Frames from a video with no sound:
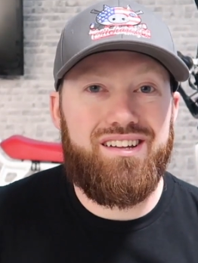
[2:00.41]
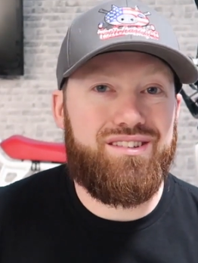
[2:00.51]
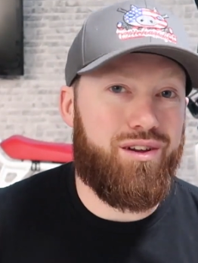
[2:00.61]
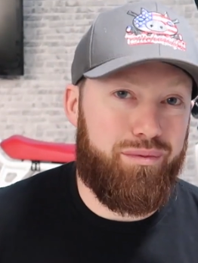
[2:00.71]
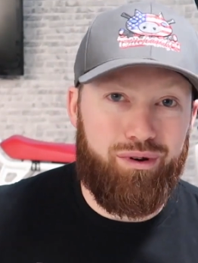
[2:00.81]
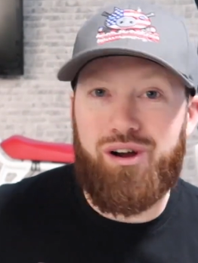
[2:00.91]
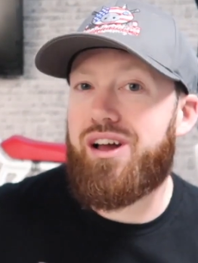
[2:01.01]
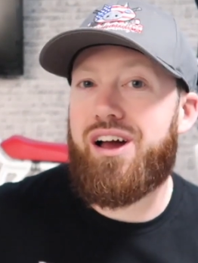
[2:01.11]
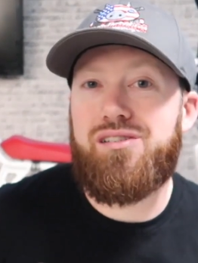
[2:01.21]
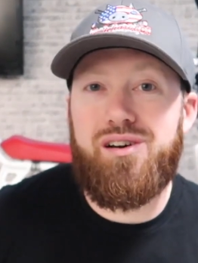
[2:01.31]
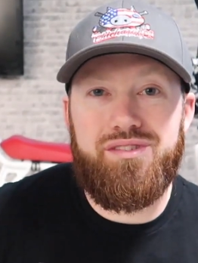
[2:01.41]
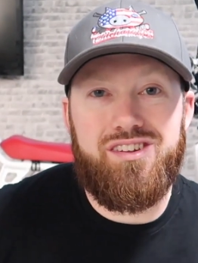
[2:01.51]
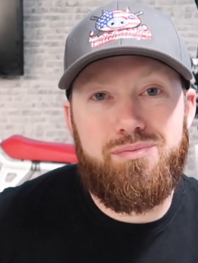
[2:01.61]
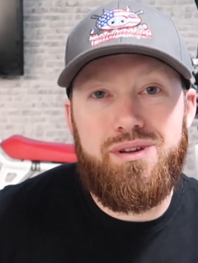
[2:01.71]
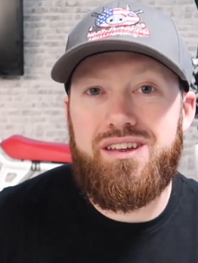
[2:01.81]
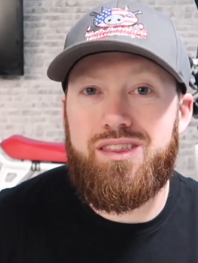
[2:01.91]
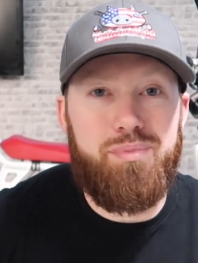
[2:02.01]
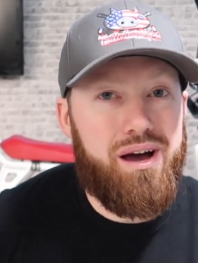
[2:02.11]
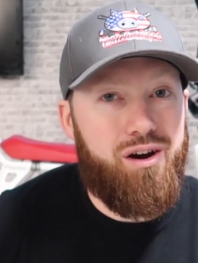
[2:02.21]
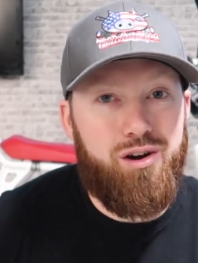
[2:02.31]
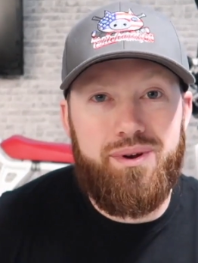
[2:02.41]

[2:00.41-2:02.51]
Don't get me wrong, I love the speed, the power